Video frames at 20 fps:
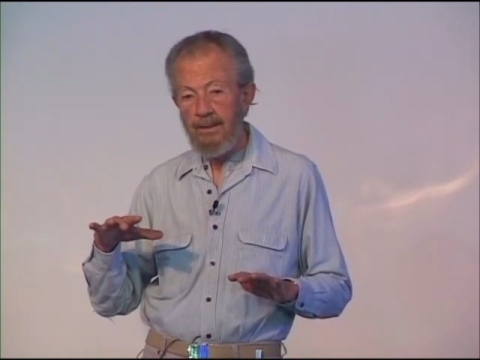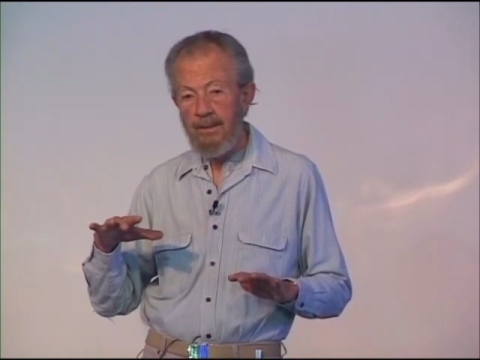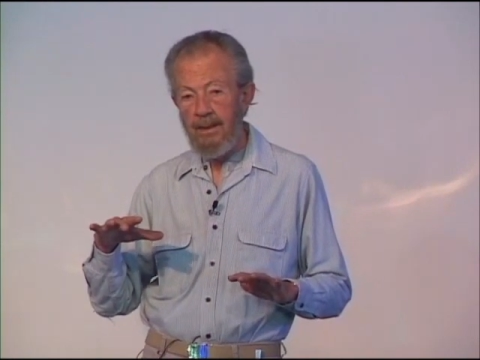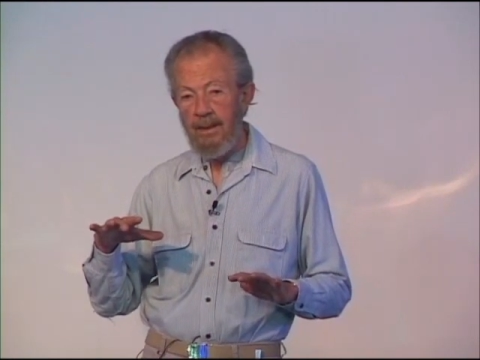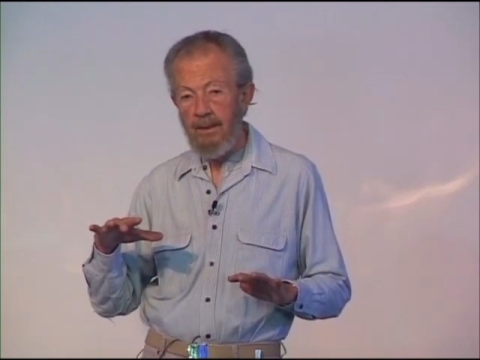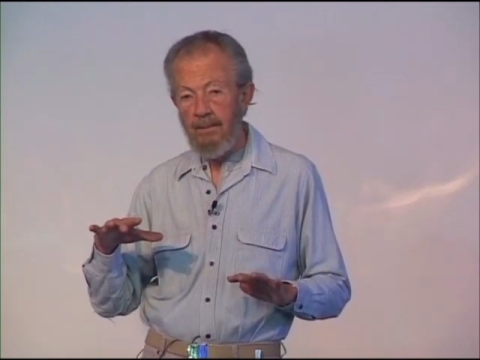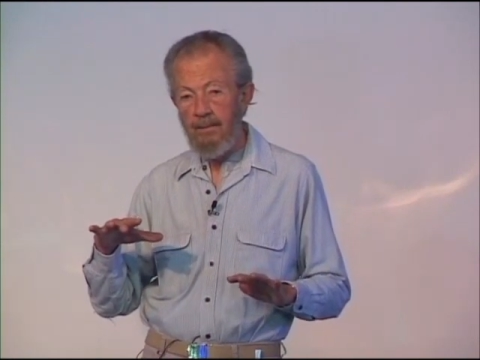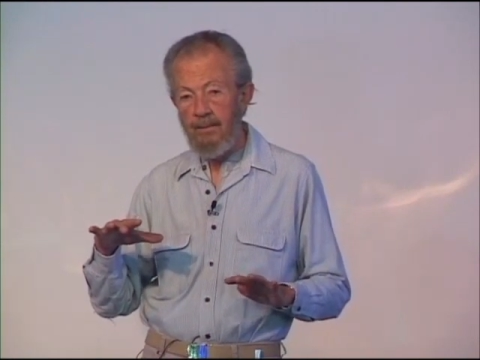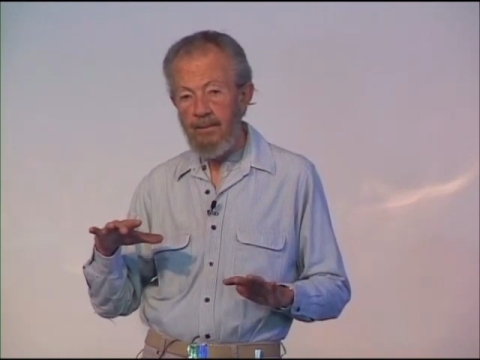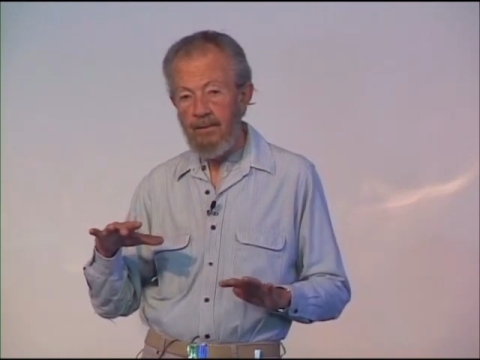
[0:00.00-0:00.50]

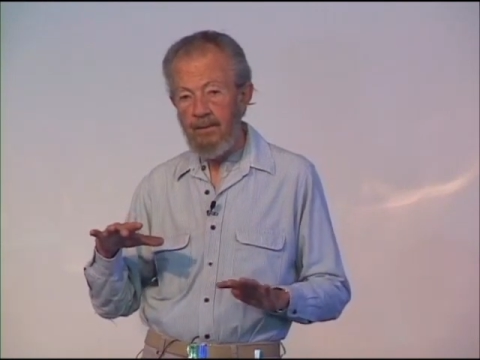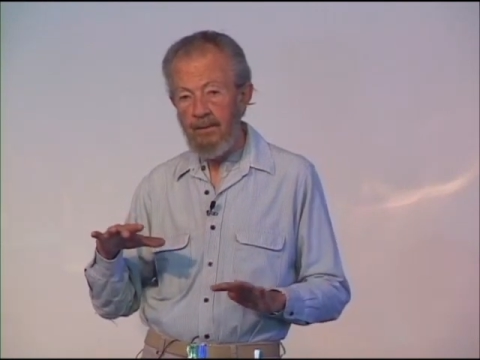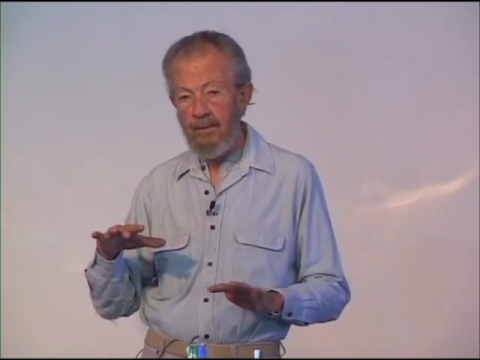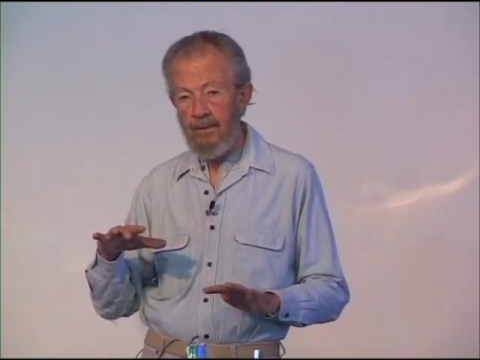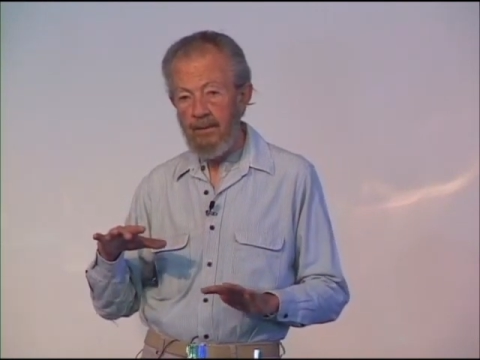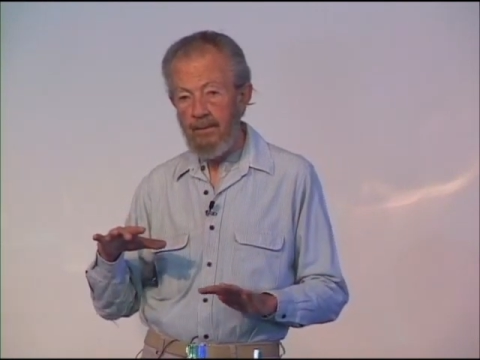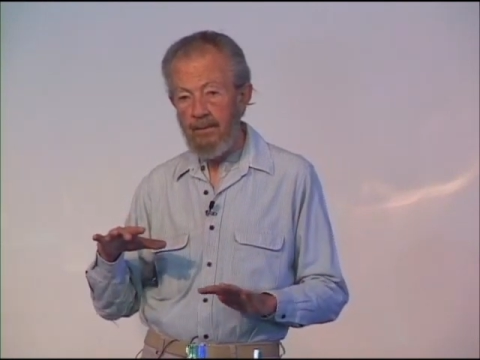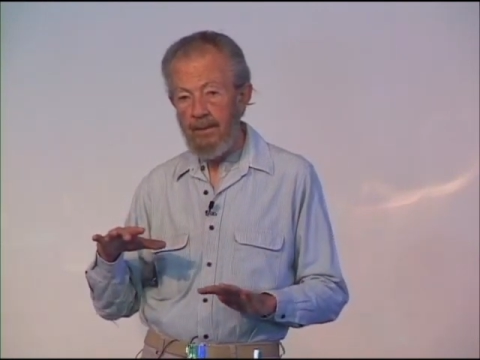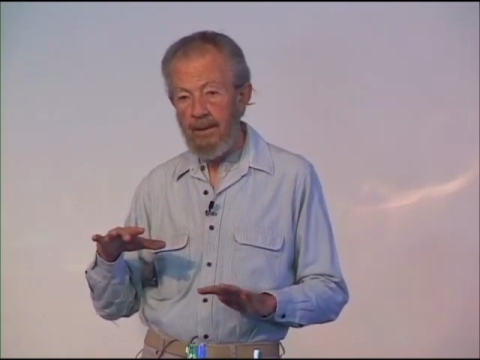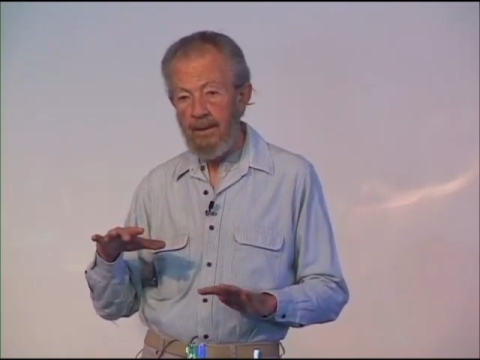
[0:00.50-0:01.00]

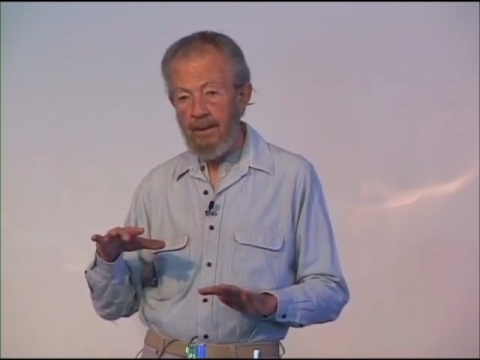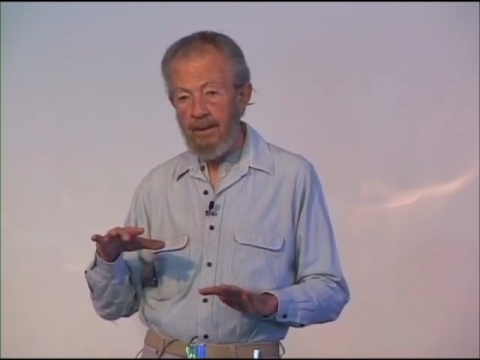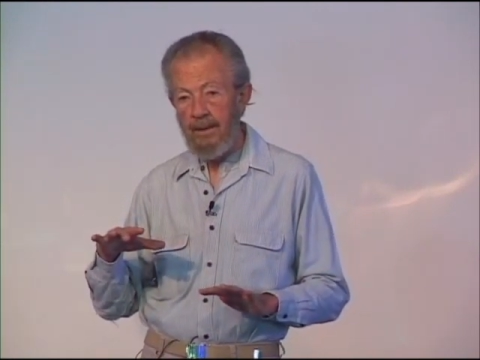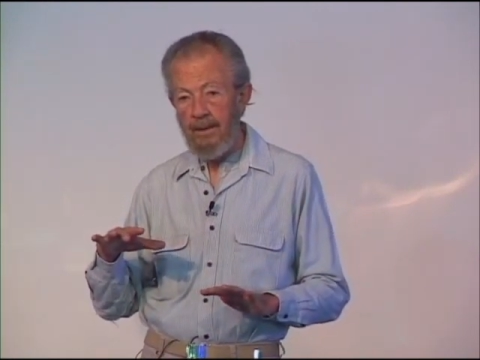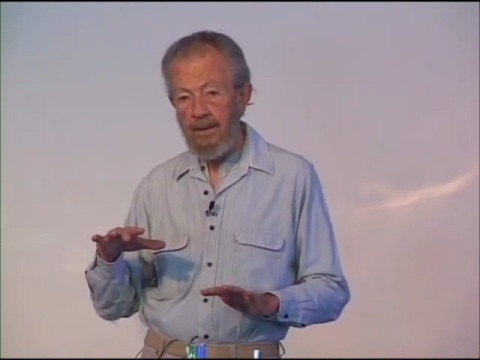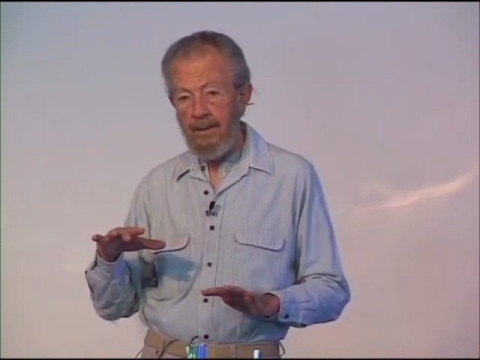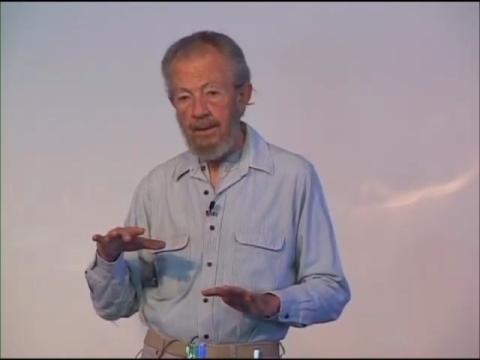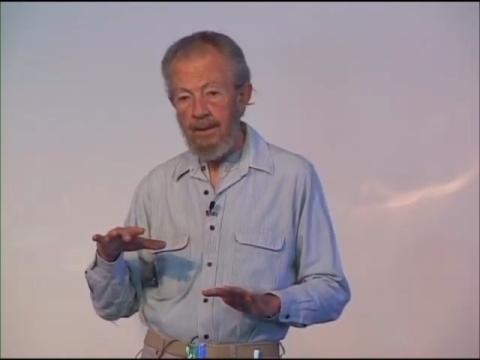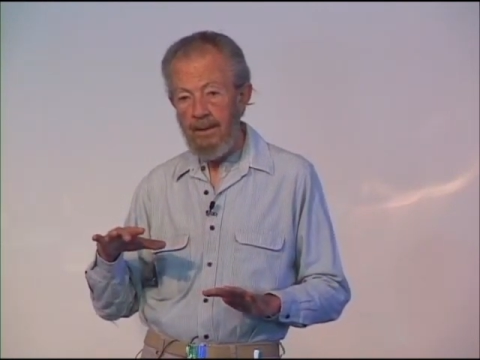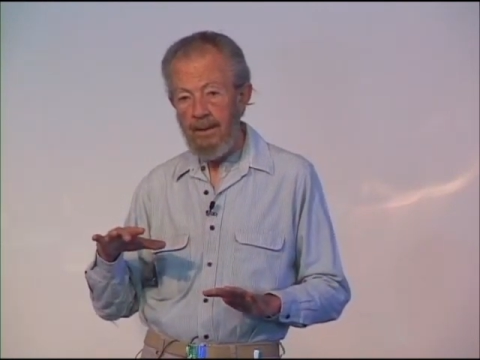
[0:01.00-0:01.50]
commentary about it.
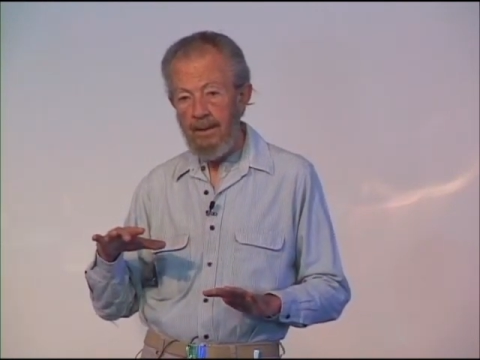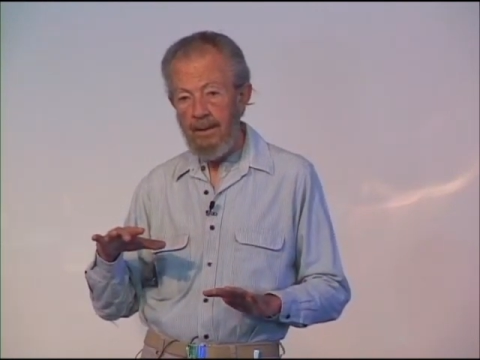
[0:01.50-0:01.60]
